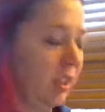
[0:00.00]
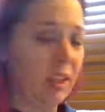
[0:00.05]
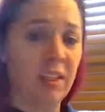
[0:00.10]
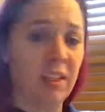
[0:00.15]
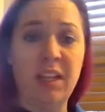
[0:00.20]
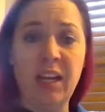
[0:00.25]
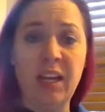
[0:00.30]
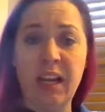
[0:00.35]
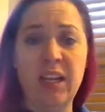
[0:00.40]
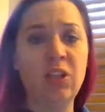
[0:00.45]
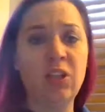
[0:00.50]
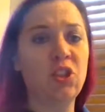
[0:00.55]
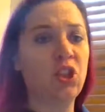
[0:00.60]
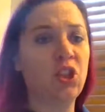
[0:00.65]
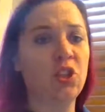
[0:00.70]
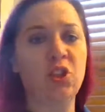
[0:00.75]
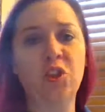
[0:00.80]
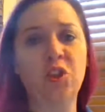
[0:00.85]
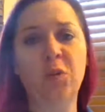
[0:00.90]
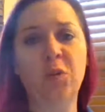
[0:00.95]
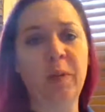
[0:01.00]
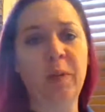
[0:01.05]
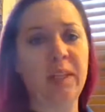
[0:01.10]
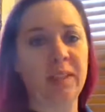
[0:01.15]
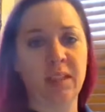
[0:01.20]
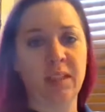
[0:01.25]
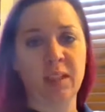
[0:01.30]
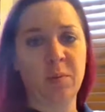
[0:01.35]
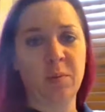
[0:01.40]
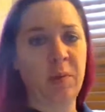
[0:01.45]
Today is just 2
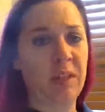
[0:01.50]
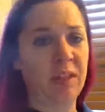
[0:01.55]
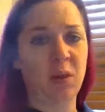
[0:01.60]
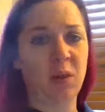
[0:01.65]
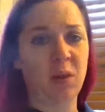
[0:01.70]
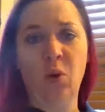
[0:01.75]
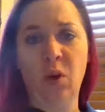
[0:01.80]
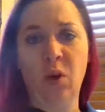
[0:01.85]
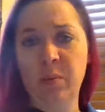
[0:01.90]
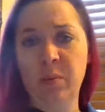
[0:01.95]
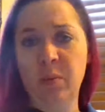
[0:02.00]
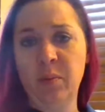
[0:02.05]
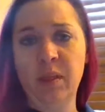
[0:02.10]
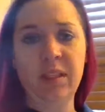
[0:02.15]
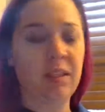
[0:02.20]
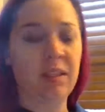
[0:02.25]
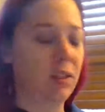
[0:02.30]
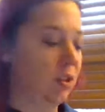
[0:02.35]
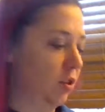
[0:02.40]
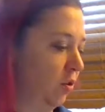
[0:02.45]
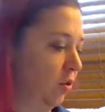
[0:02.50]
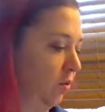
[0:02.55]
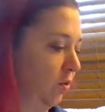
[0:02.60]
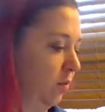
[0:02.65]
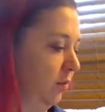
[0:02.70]
pizzas, pizza 1 and pizza 2.